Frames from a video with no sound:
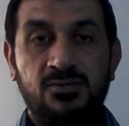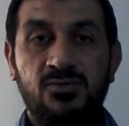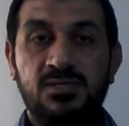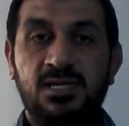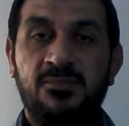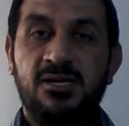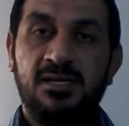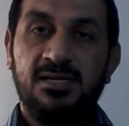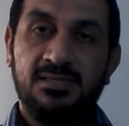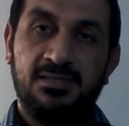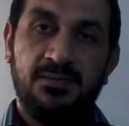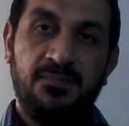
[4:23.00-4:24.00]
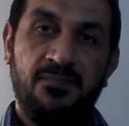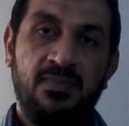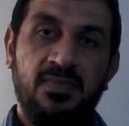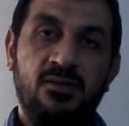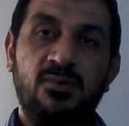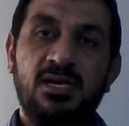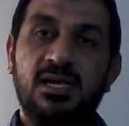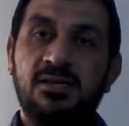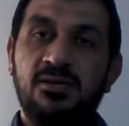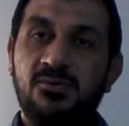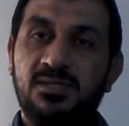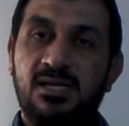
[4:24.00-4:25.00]
To summarize, we
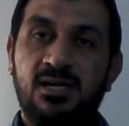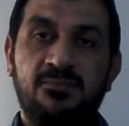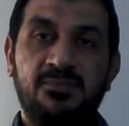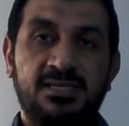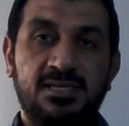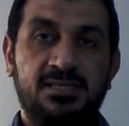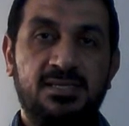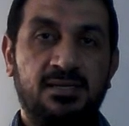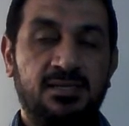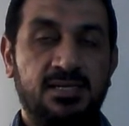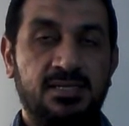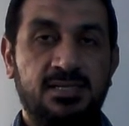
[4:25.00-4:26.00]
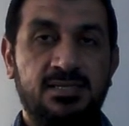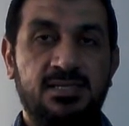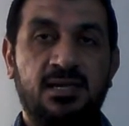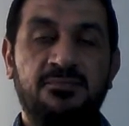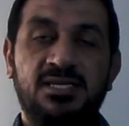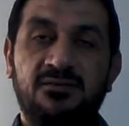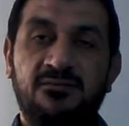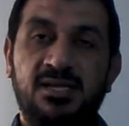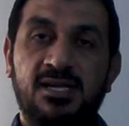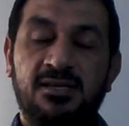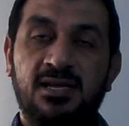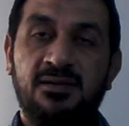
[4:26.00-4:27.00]
can use the RBC's indices
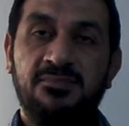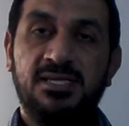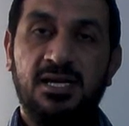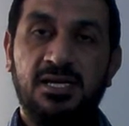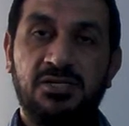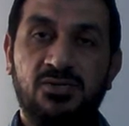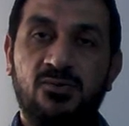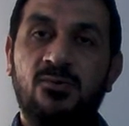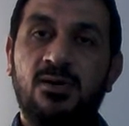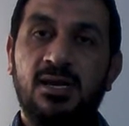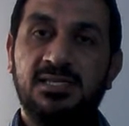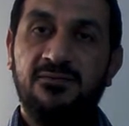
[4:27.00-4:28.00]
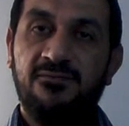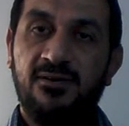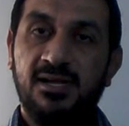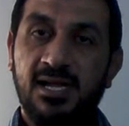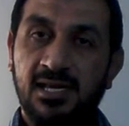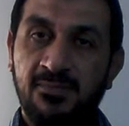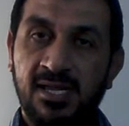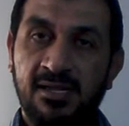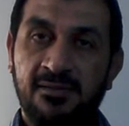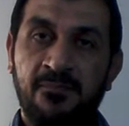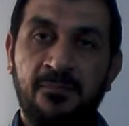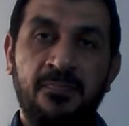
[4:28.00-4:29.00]
MCV and MCH to classify
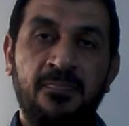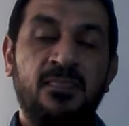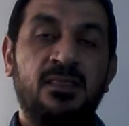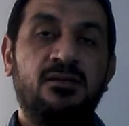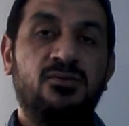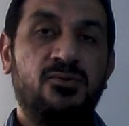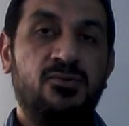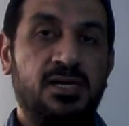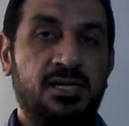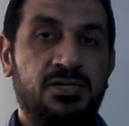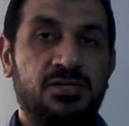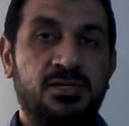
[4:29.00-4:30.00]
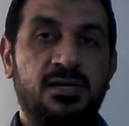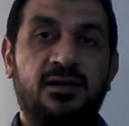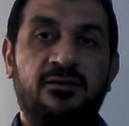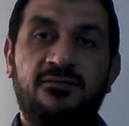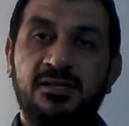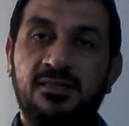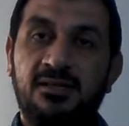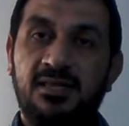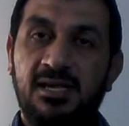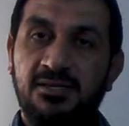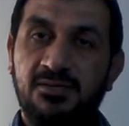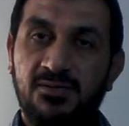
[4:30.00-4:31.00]
anemia to reach a final
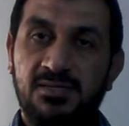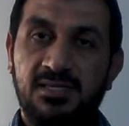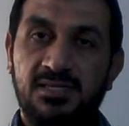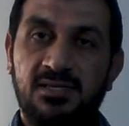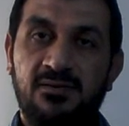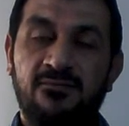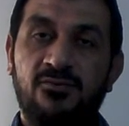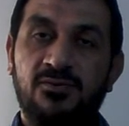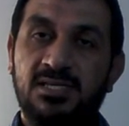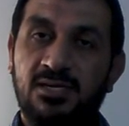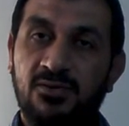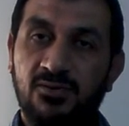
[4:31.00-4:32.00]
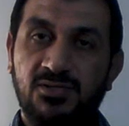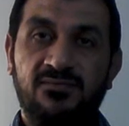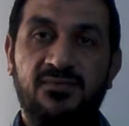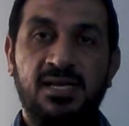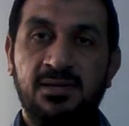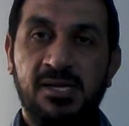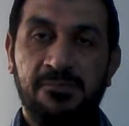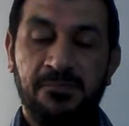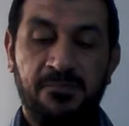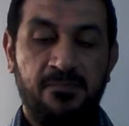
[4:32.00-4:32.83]
diagnosis for the cause of anemia.